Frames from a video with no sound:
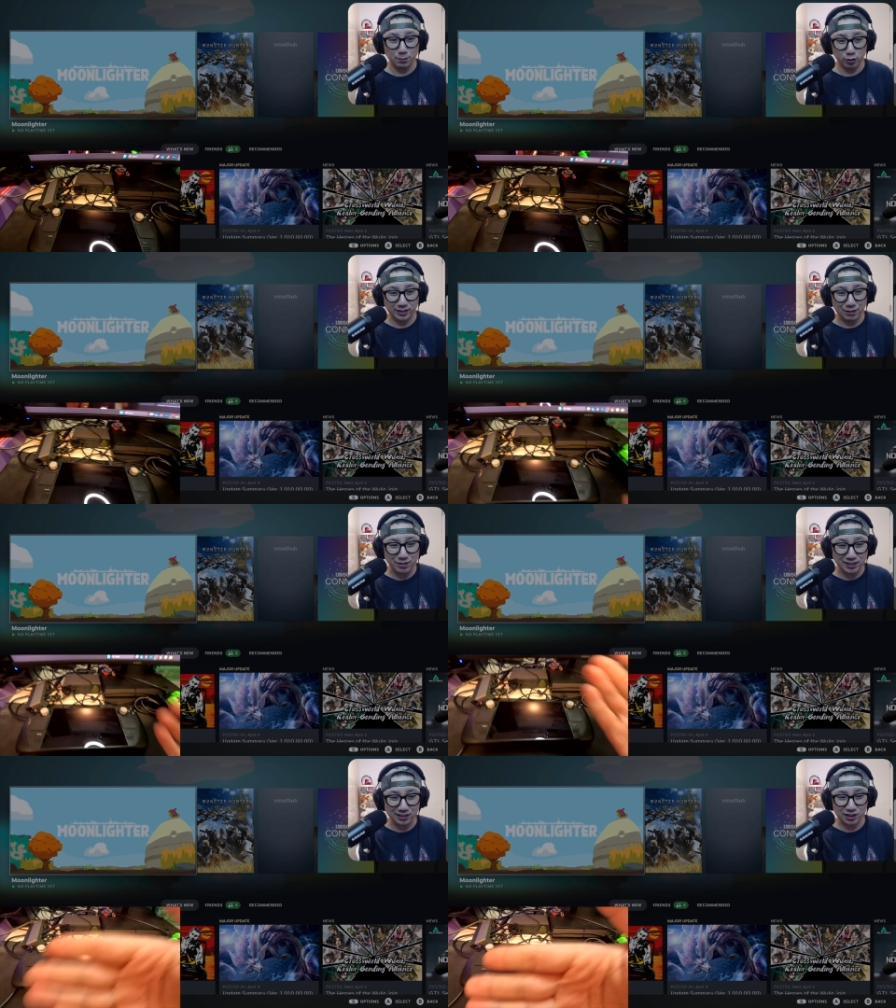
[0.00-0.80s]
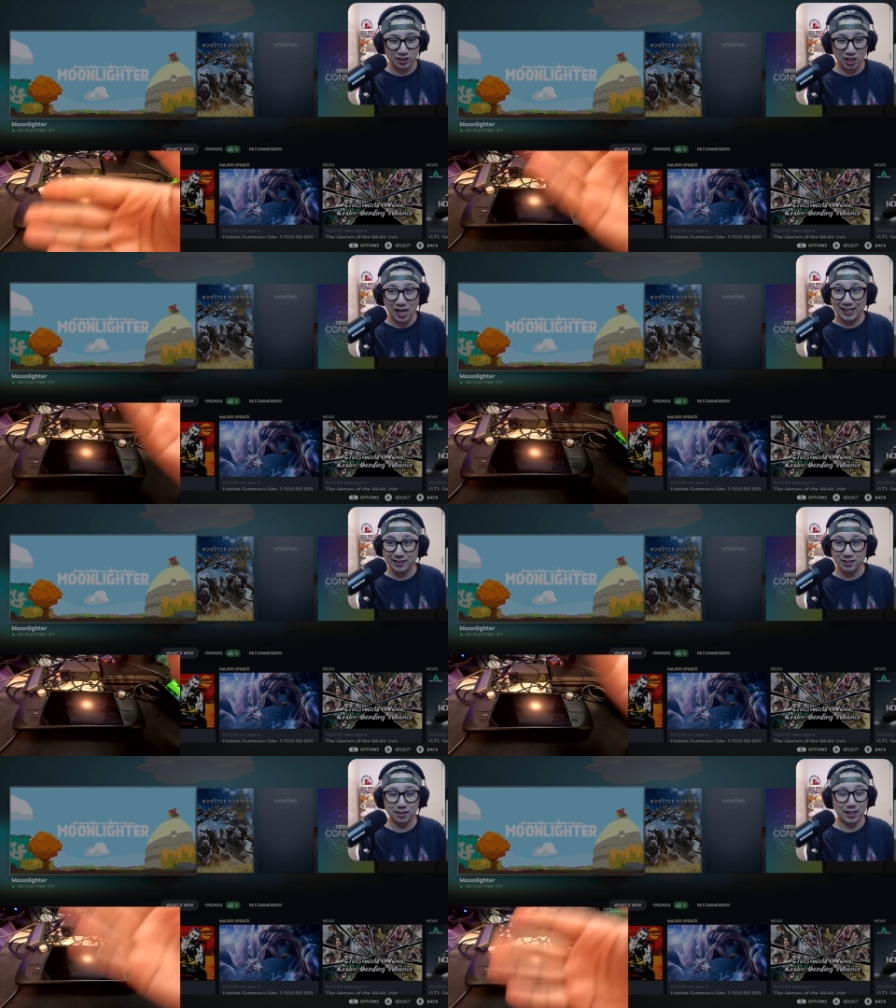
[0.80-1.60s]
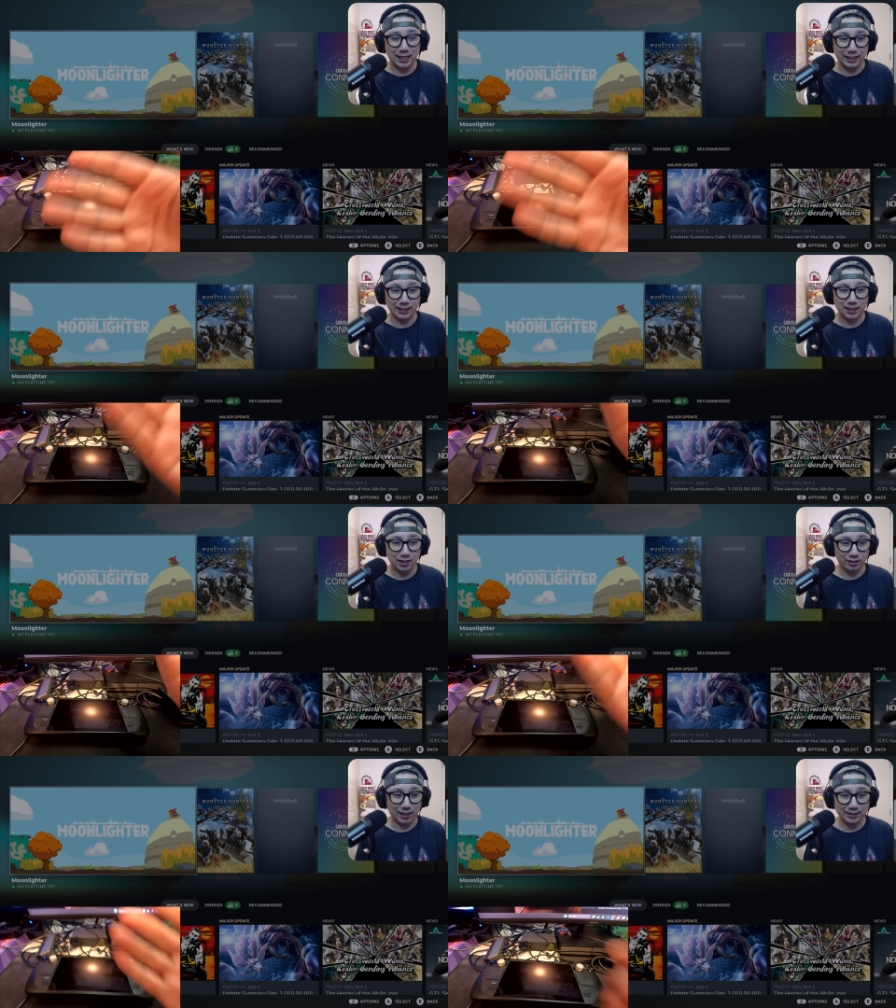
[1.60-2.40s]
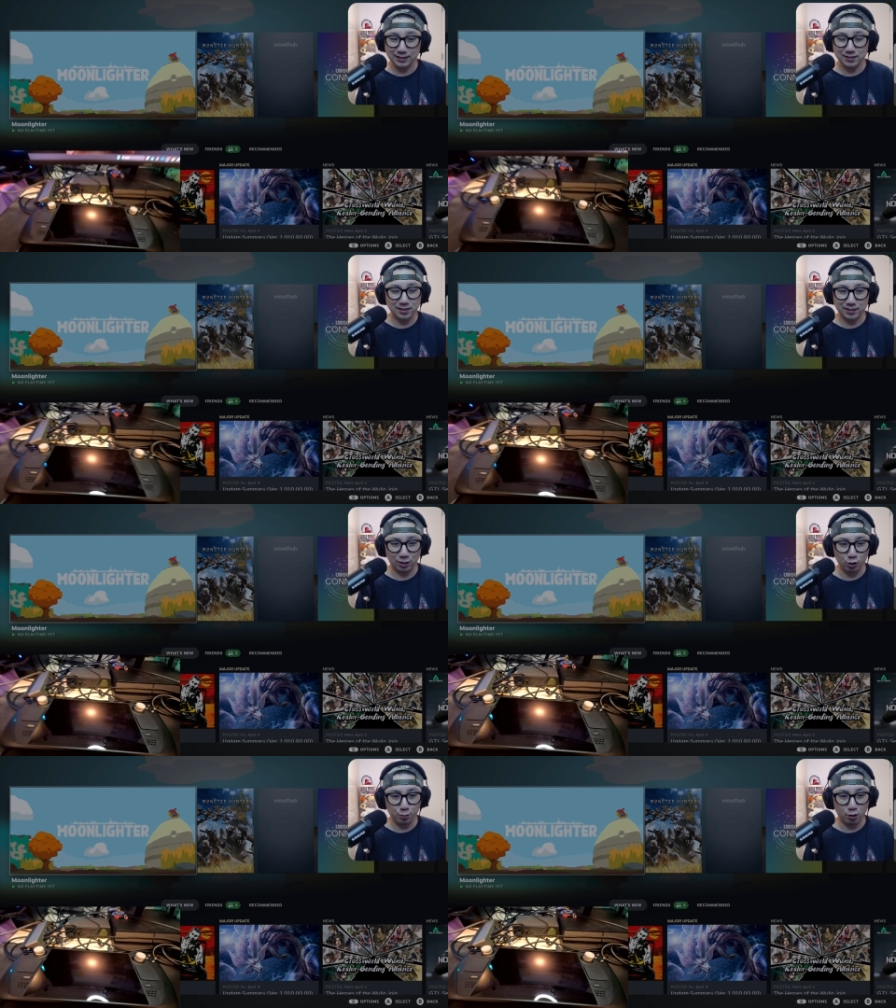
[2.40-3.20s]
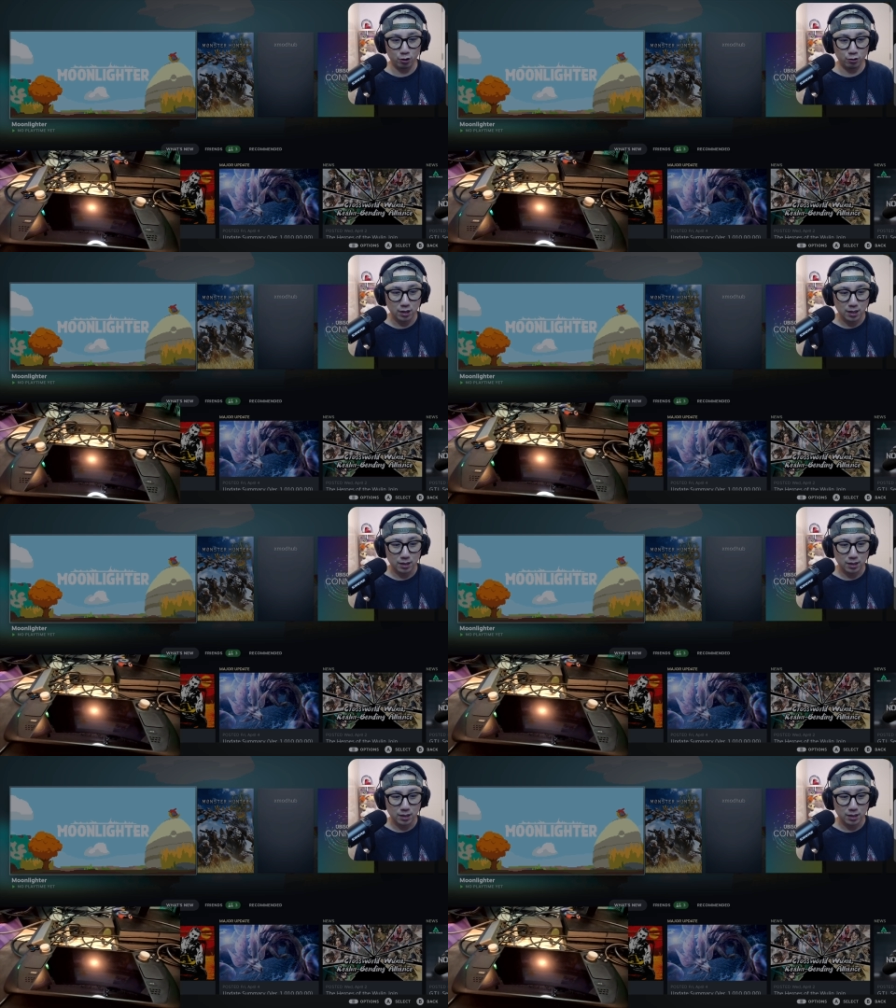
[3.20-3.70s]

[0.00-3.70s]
So there is a slight delay. Okay, that's the GoPro.